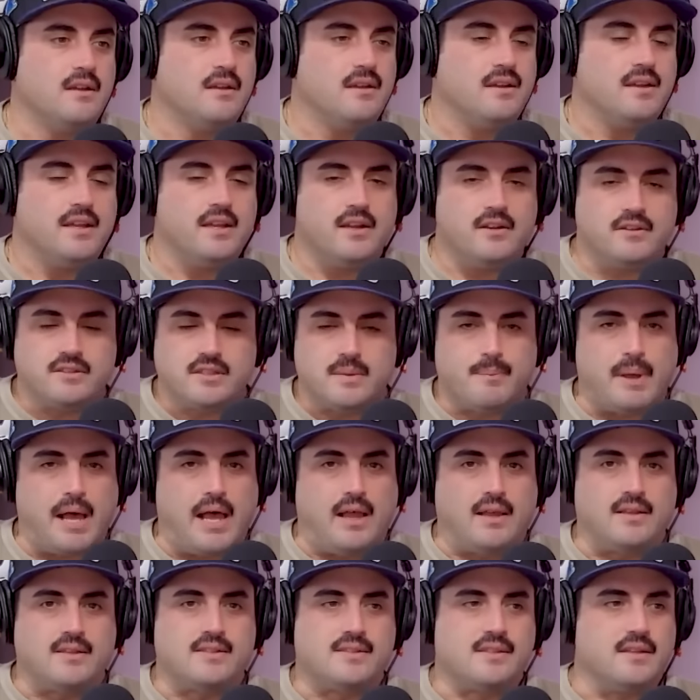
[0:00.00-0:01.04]
here's the
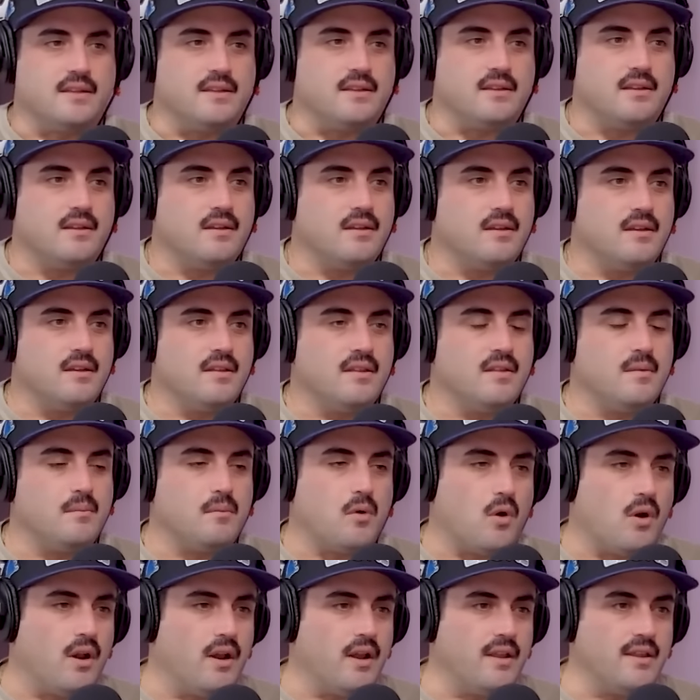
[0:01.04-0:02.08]
policy. The
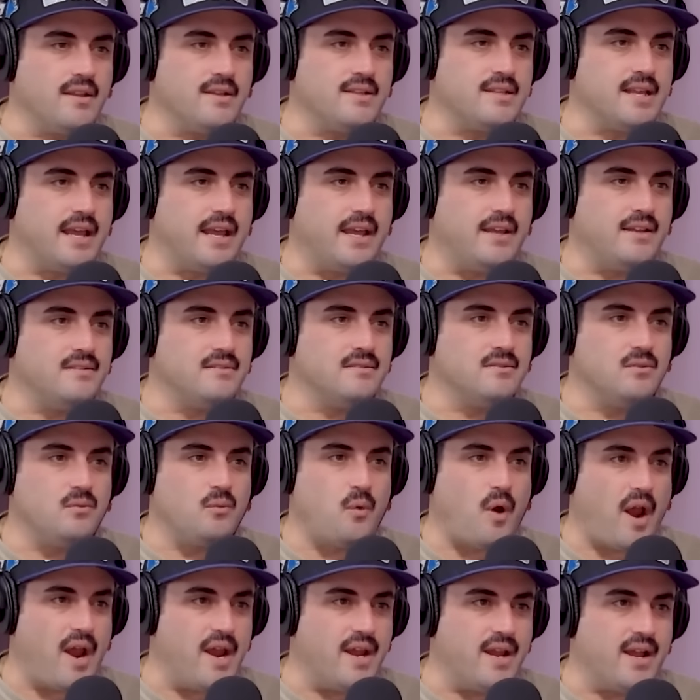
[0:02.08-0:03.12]
morning of the date,
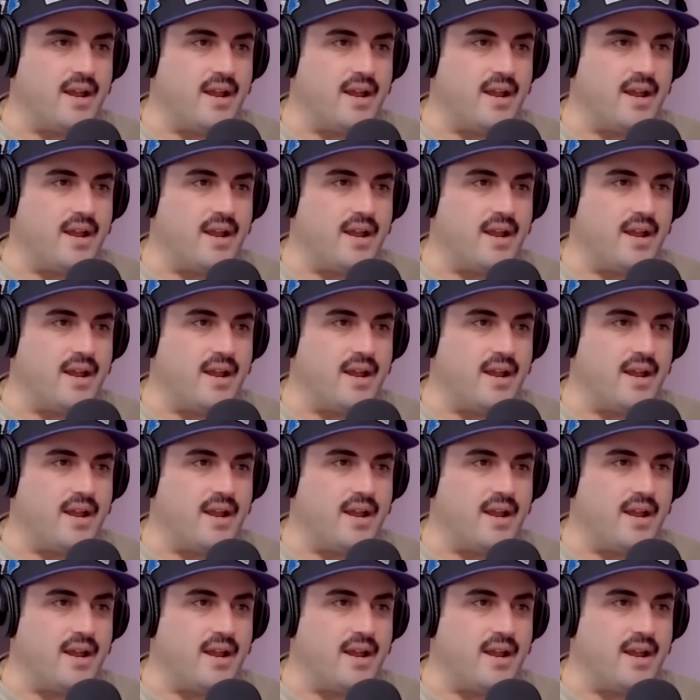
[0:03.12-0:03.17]
wake